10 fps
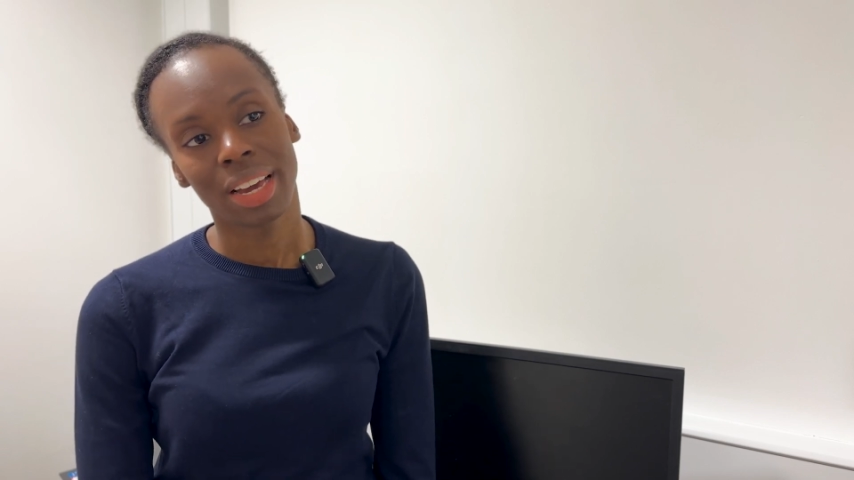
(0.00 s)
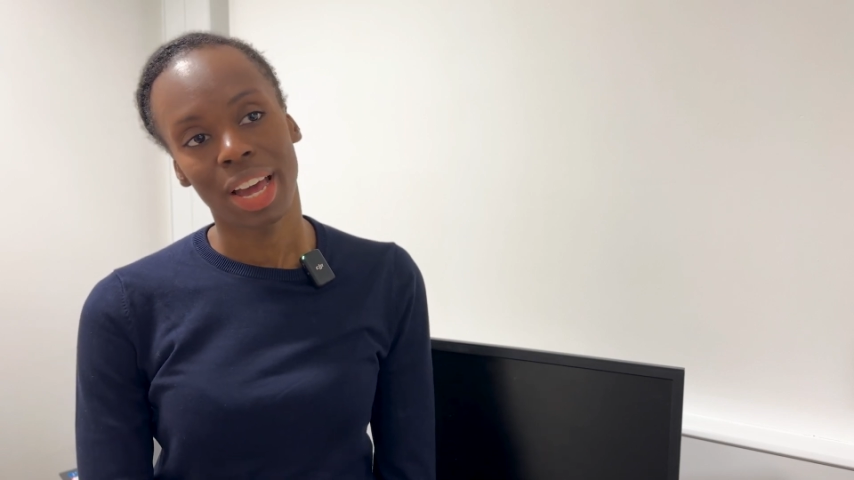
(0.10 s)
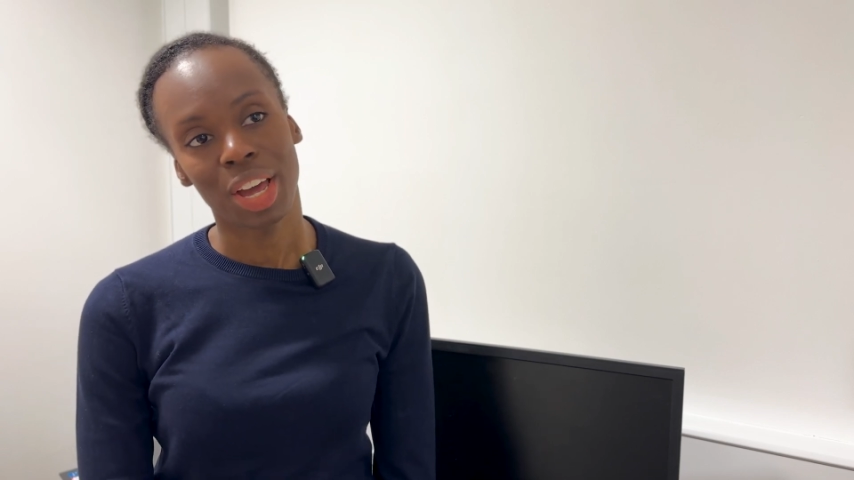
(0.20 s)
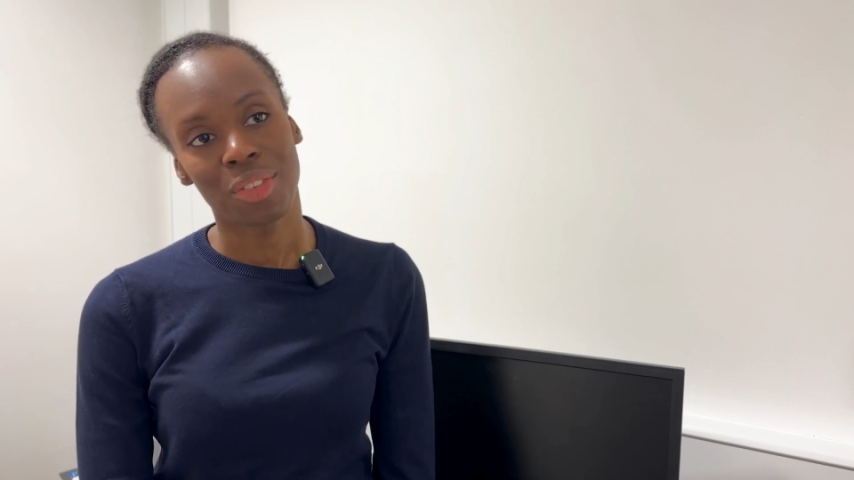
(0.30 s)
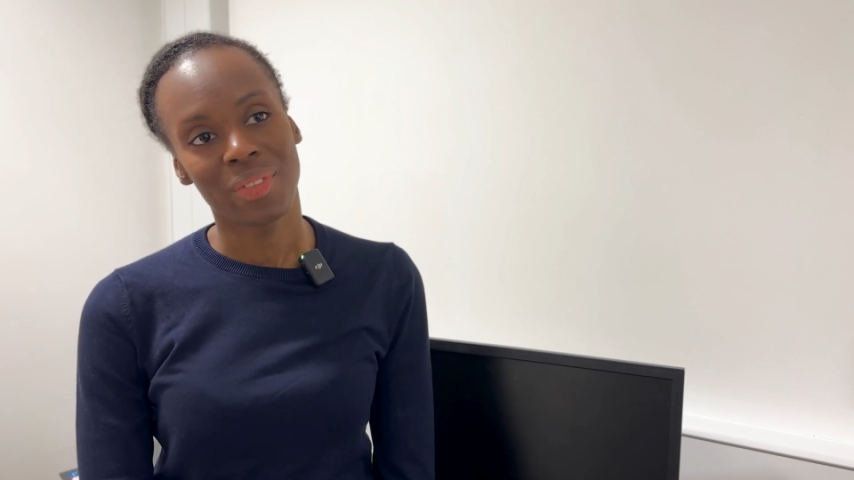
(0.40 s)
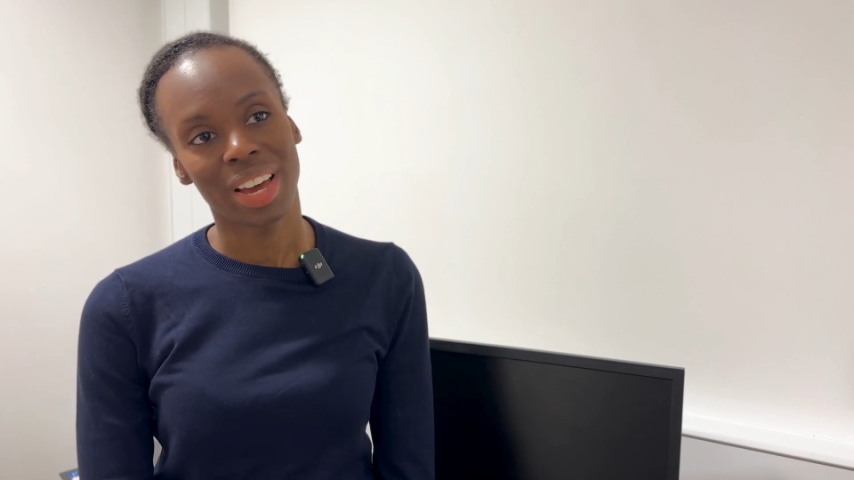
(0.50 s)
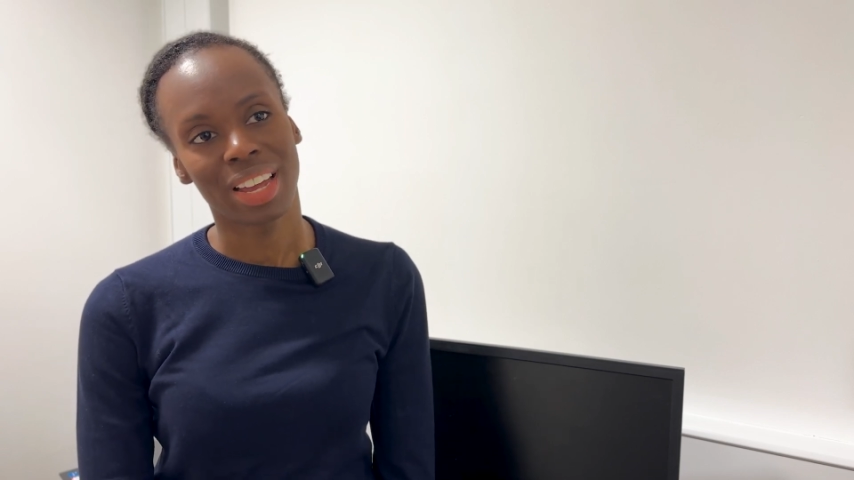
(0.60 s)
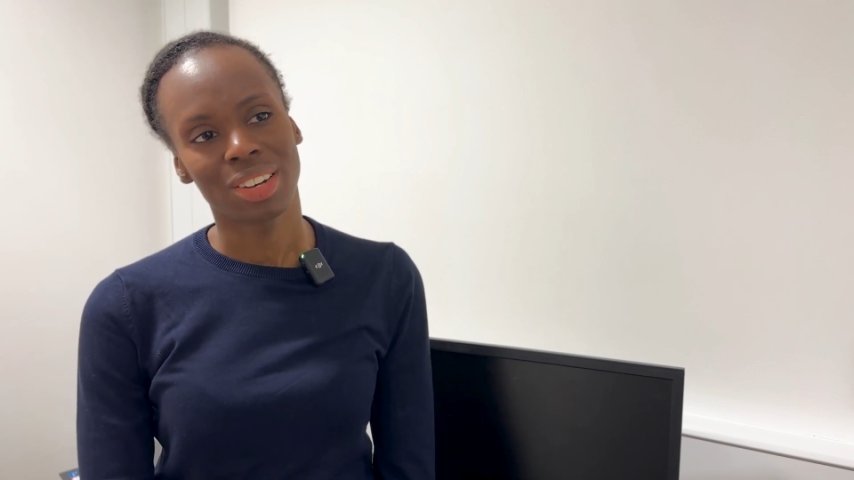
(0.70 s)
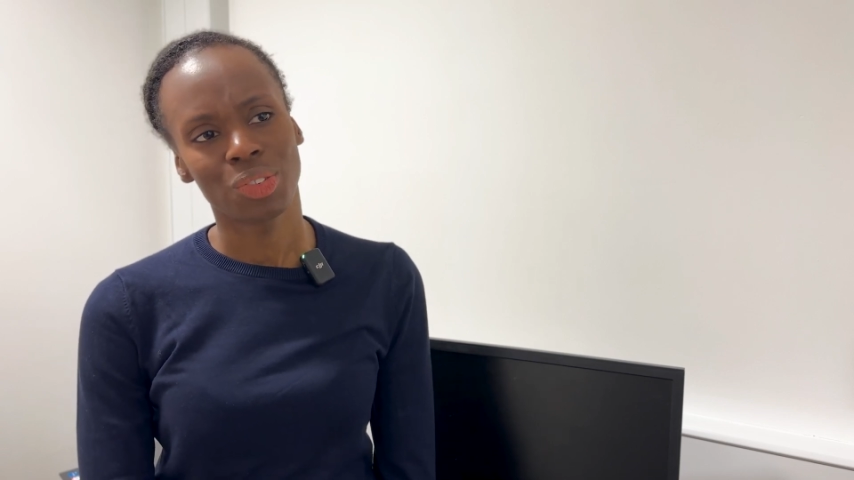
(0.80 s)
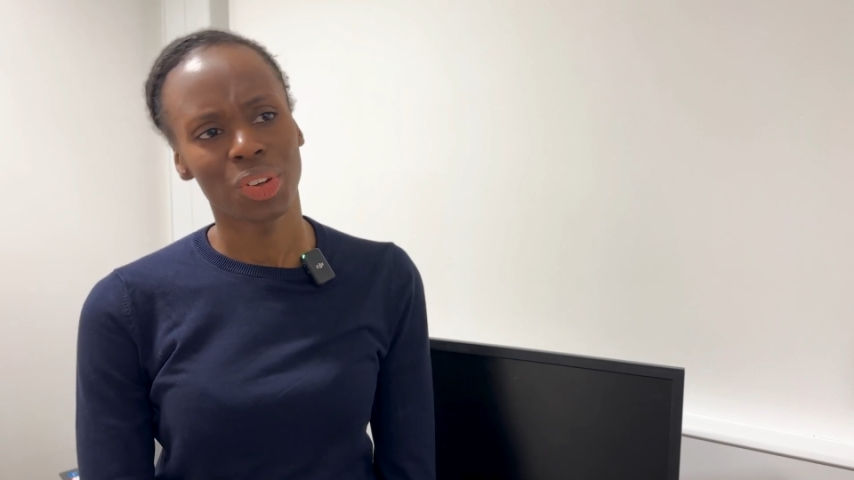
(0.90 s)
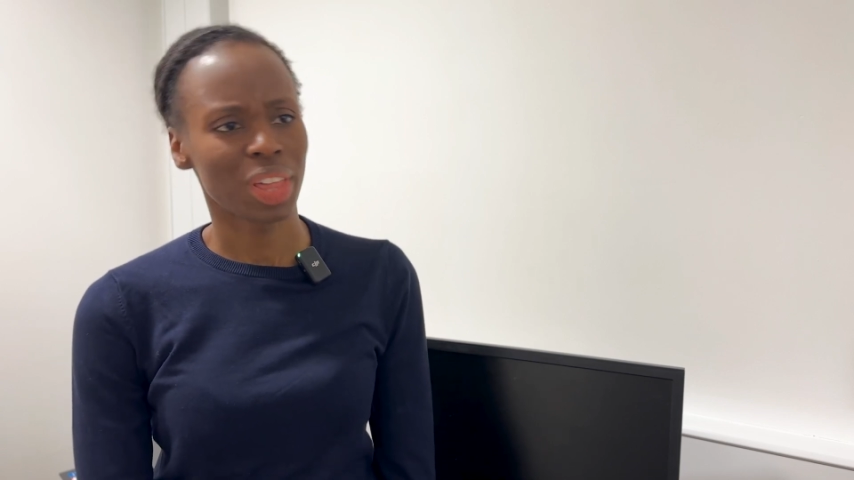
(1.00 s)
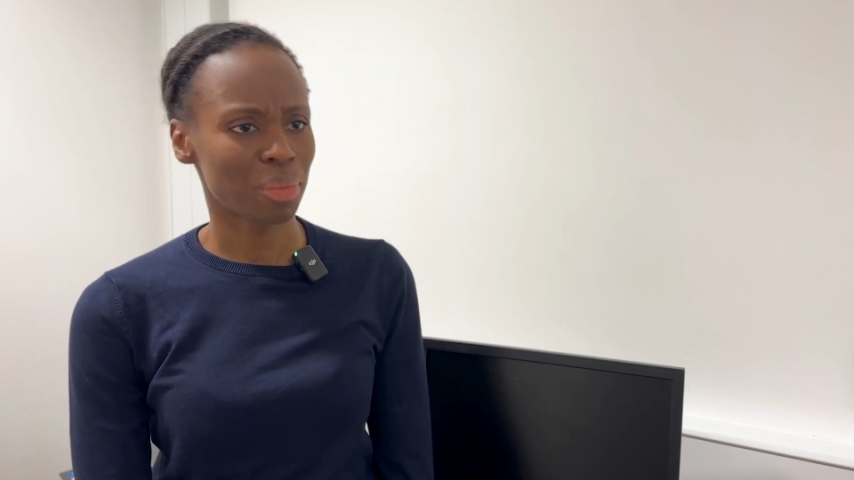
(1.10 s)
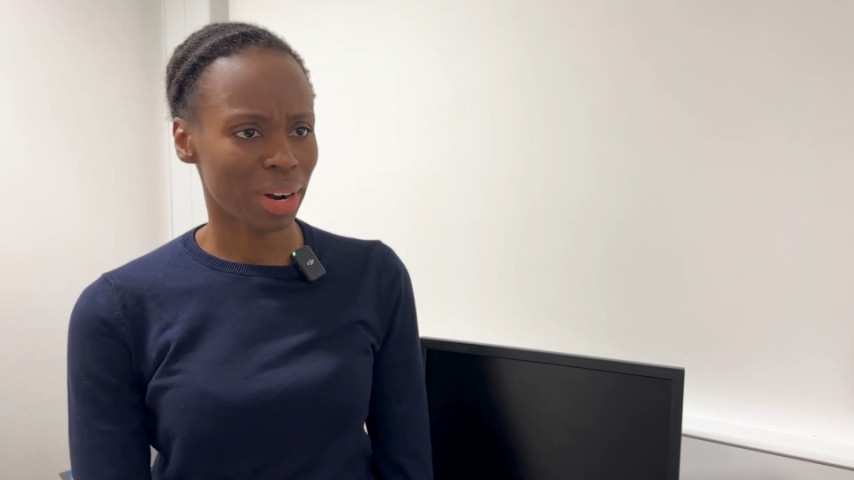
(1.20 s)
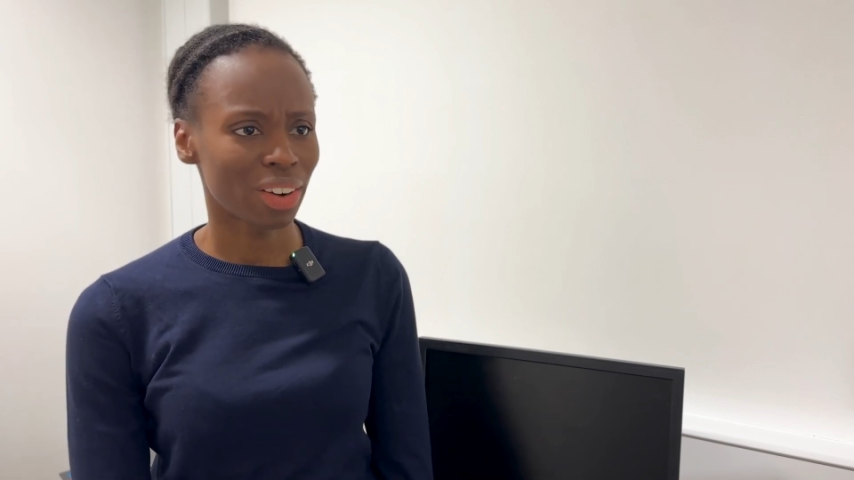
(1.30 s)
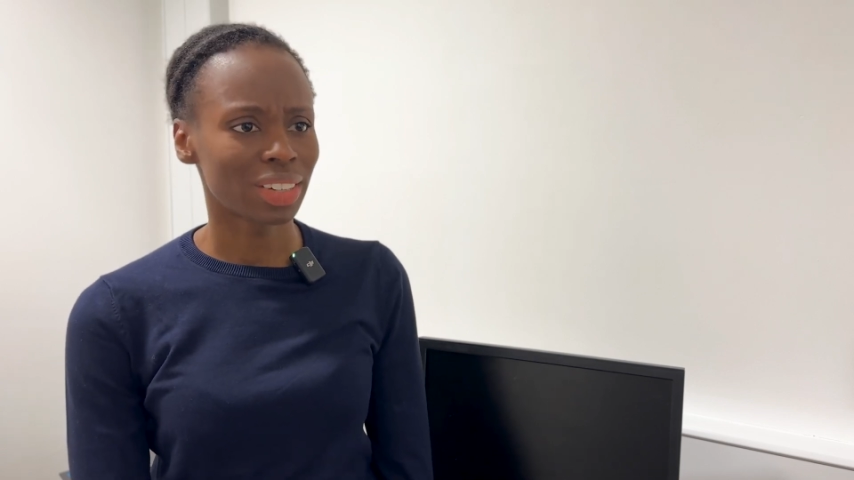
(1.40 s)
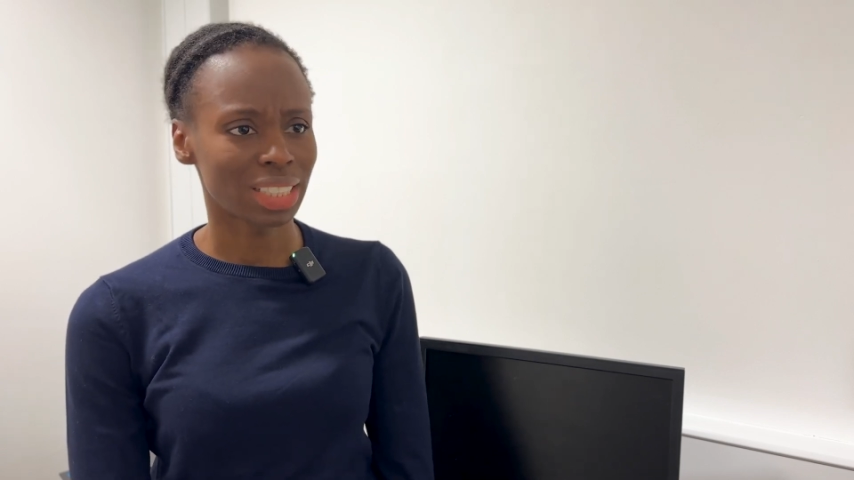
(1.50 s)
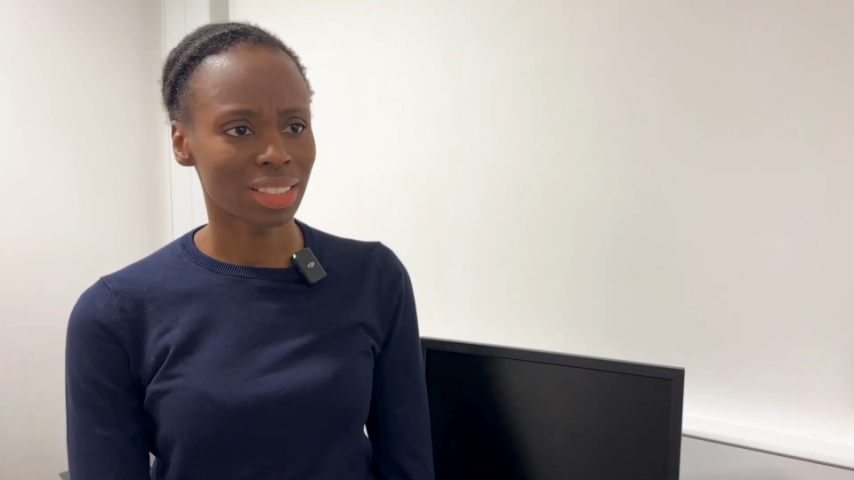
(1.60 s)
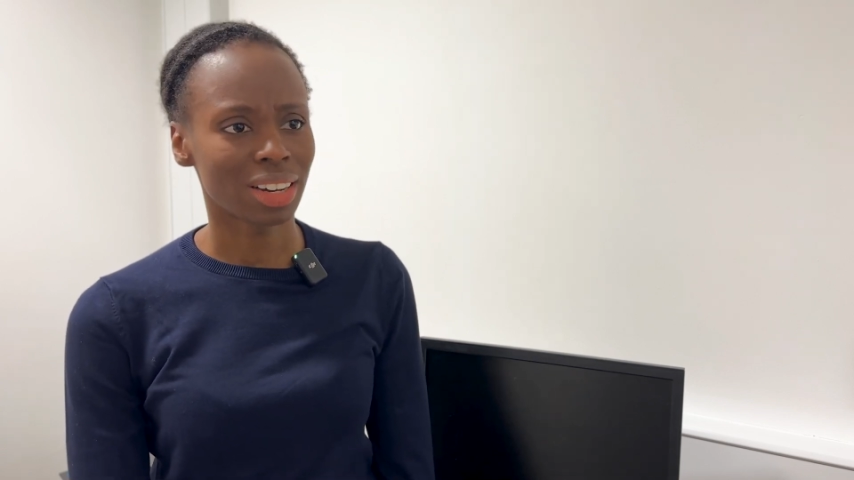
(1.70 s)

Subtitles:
and what their priorities